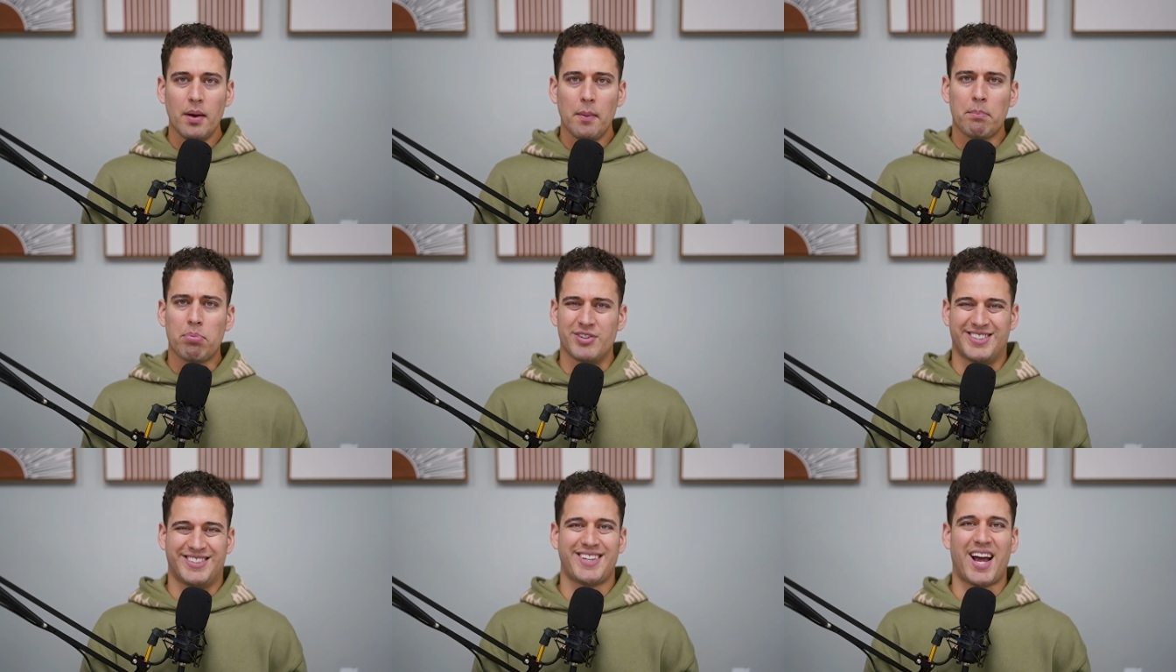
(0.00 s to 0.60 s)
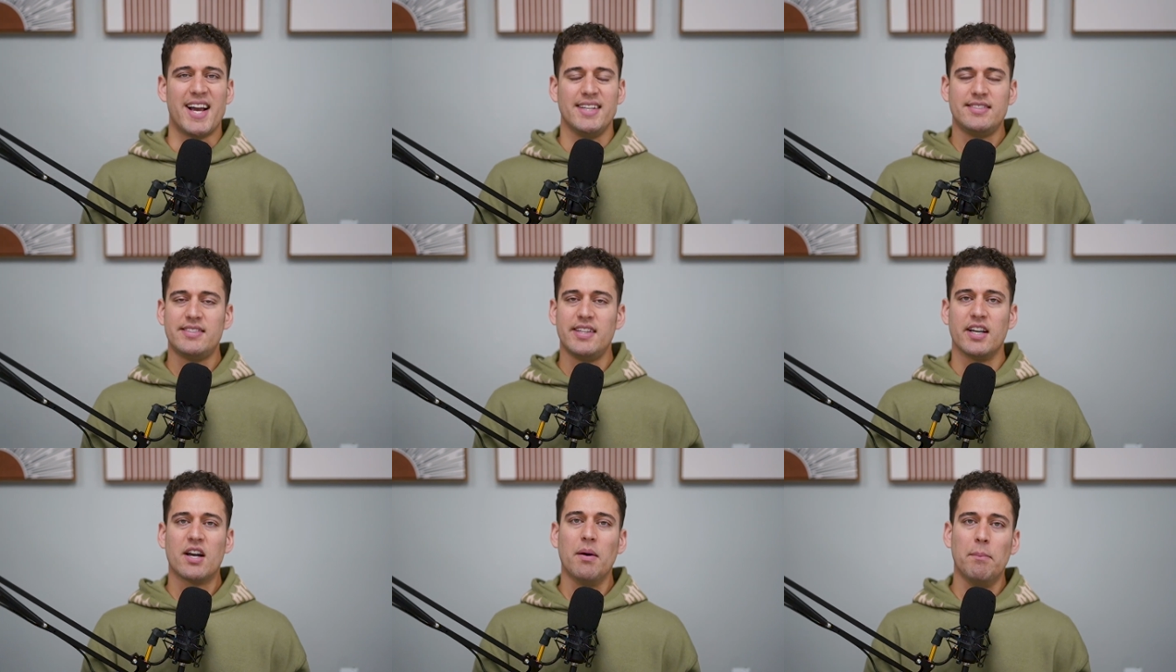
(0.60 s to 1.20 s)
precise
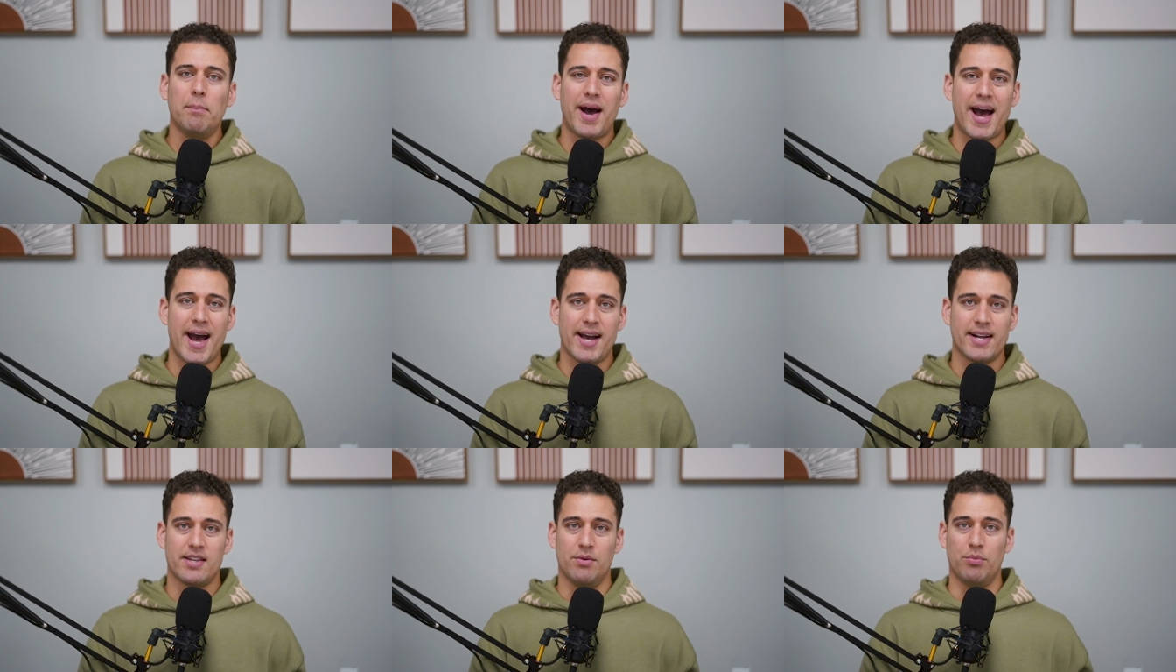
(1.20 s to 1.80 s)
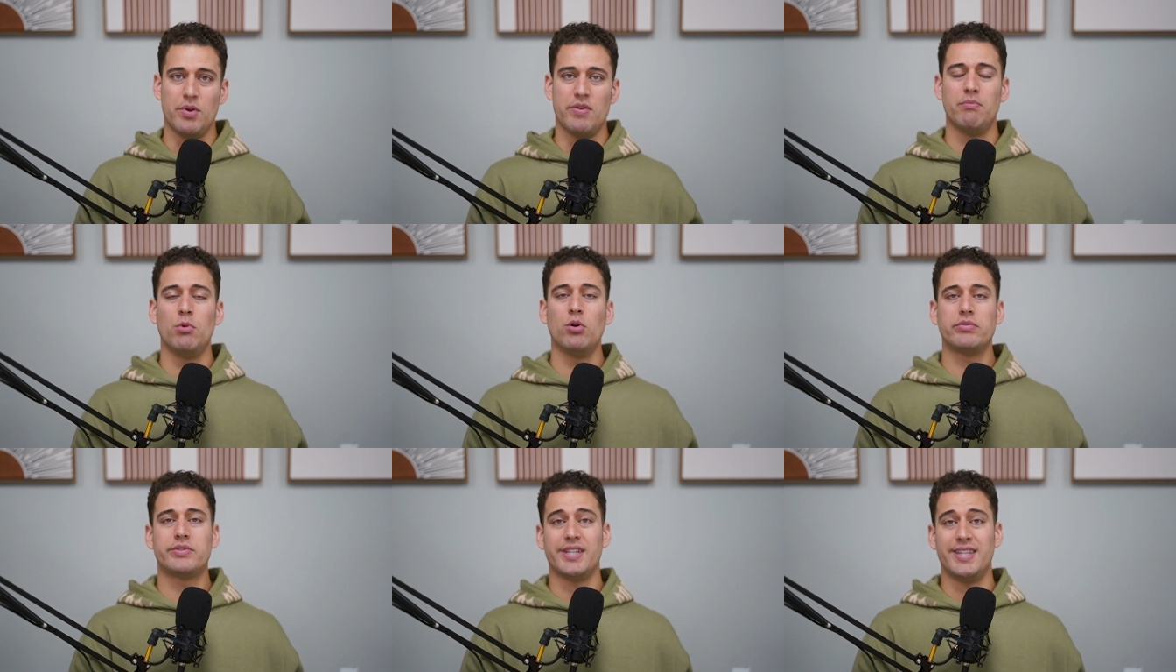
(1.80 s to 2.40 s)
and compact. And we've
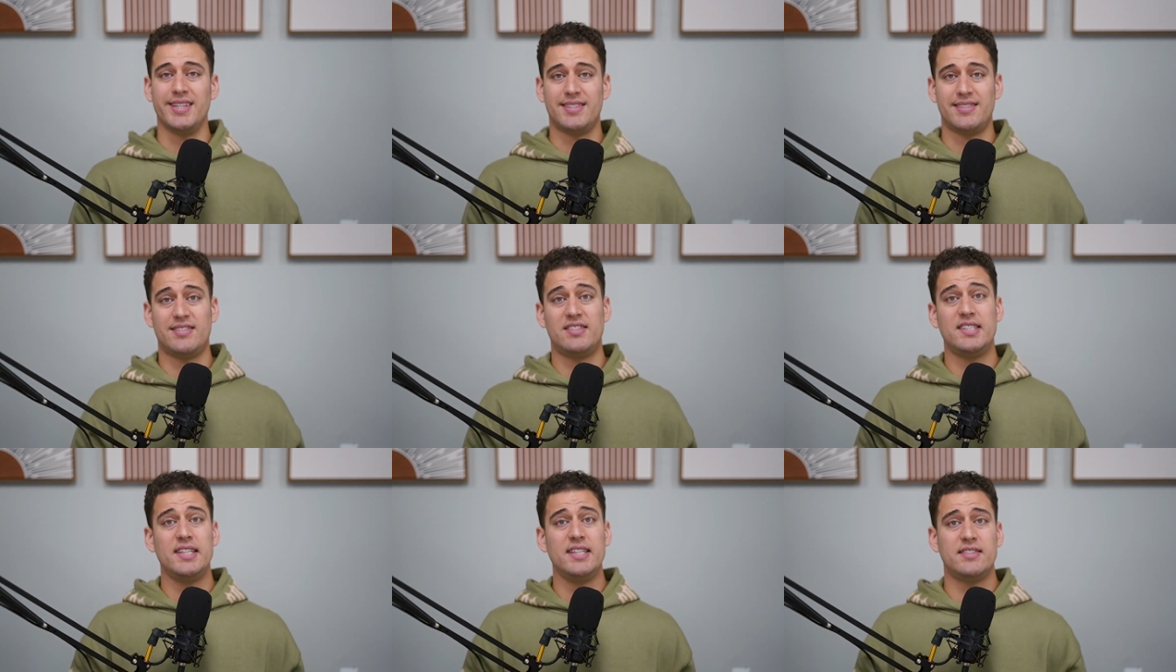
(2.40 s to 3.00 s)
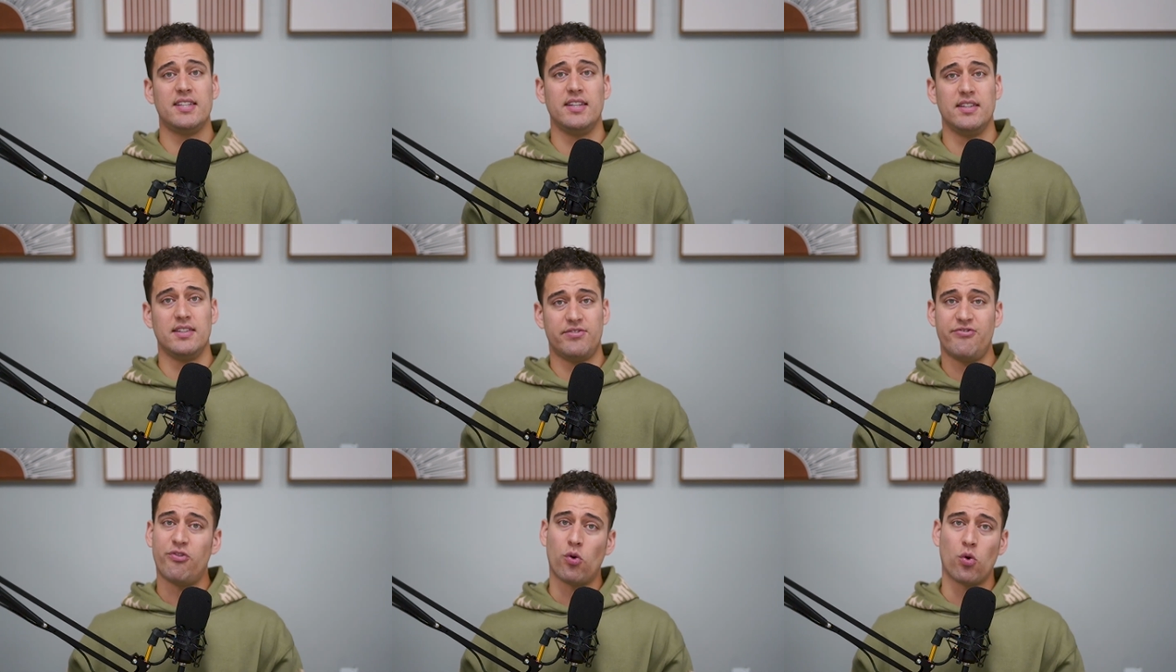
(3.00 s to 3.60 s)
moved to this season
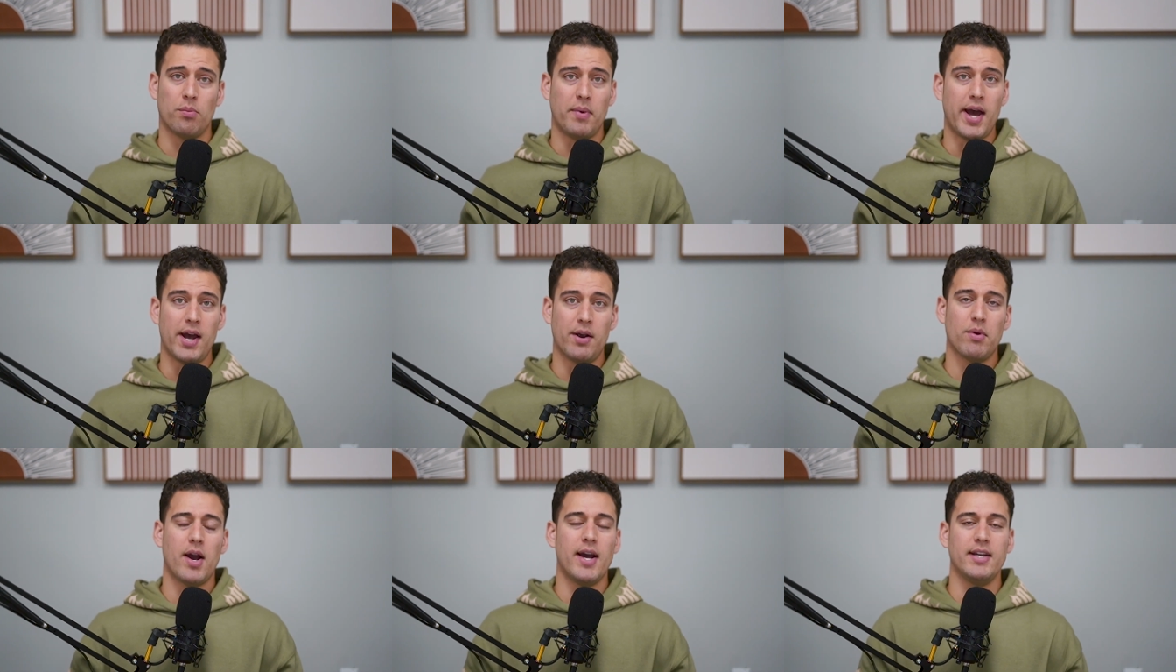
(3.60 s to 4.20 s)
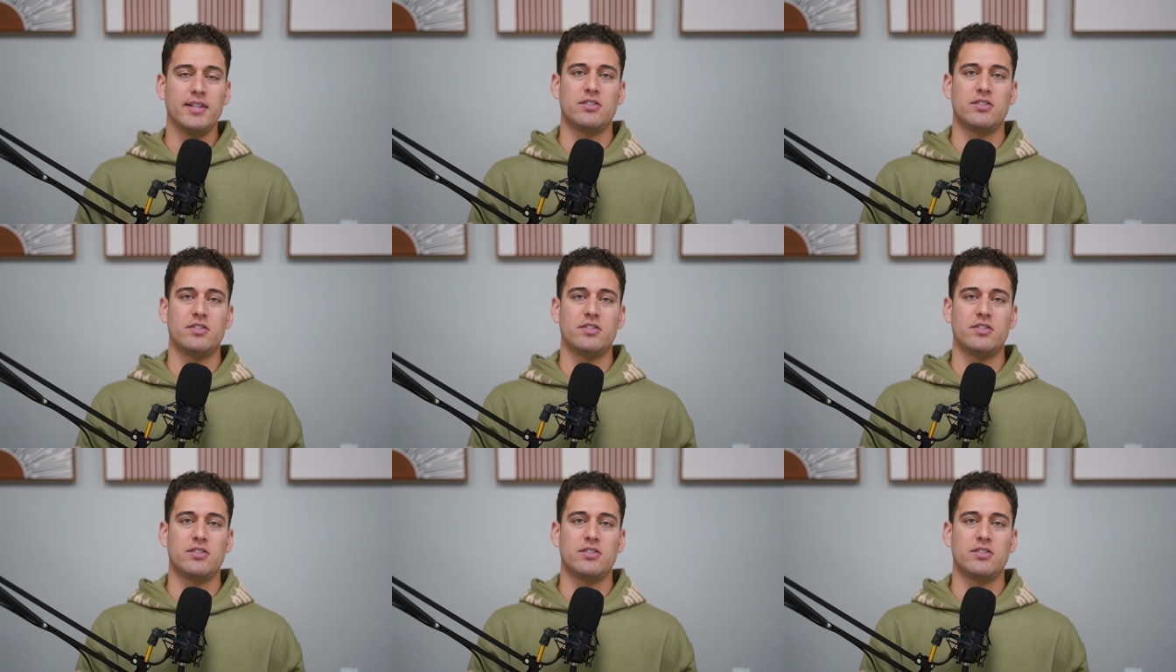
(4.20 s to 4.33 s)
format, right?